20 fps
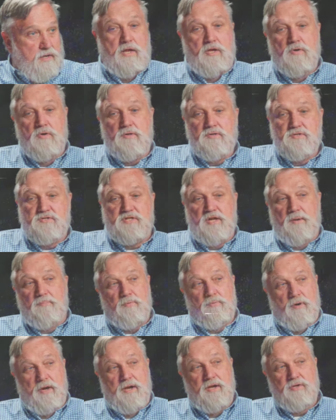And you can
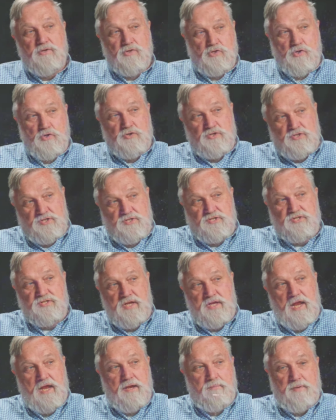separate church and
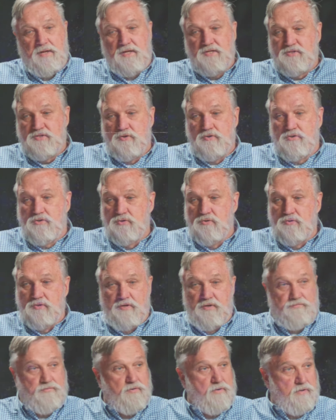state because they're two
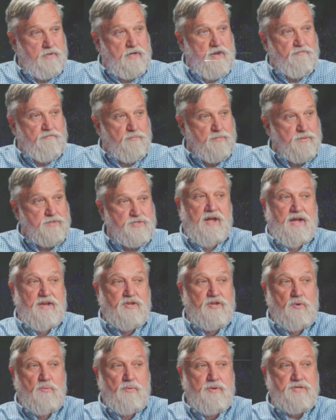different governments. I
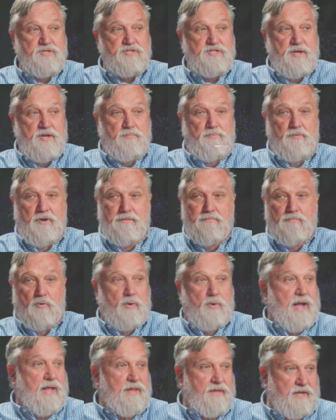don't want to separate
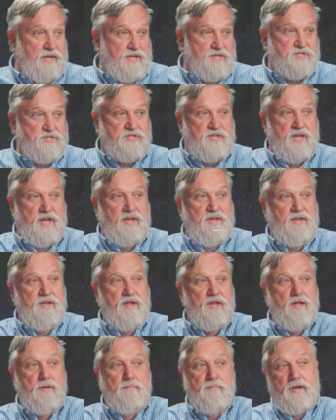morality and state,
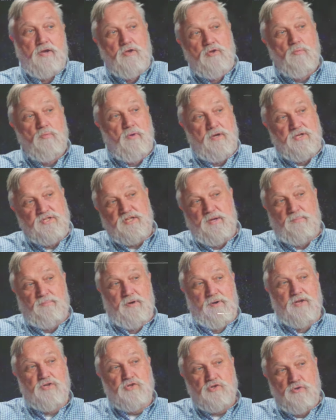but I do want to
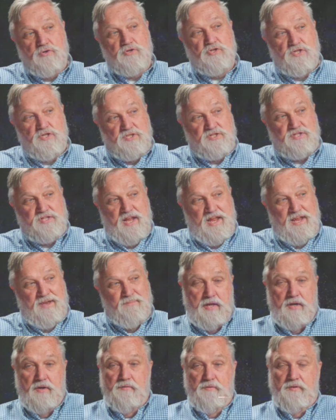separate church and state.
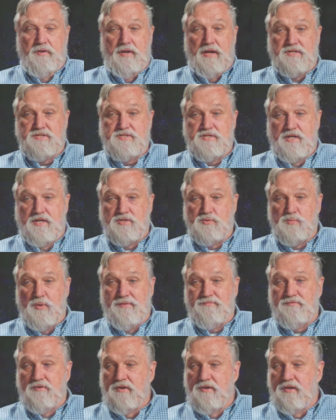Here in the United States, we
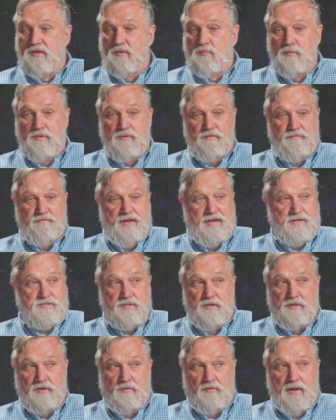have to deal with the facts
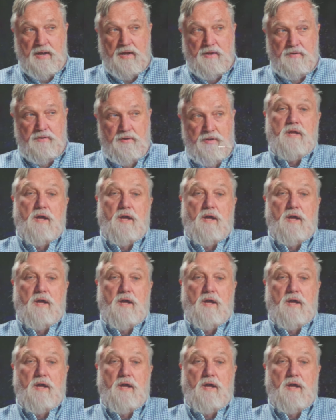on the ground.